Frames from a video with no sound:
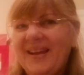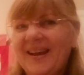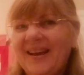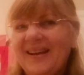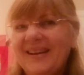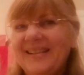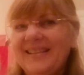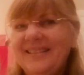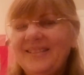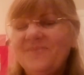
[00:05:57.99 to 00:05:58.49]

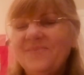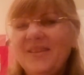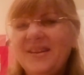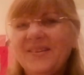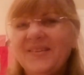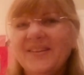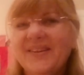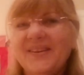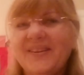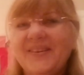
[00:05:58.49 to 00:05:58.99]
God's
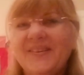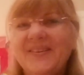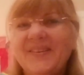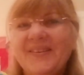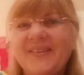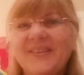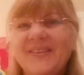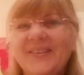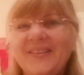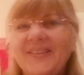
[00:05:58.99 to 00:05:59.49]

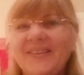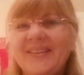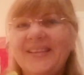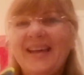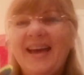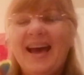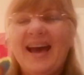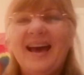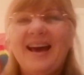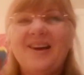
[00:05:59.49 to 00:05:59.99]
miracle,
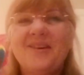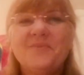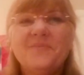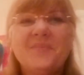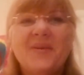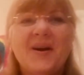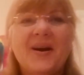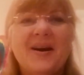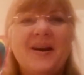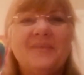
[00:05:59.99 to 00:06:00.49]
out
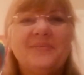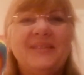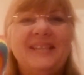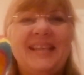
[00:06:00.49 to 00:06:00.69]
pops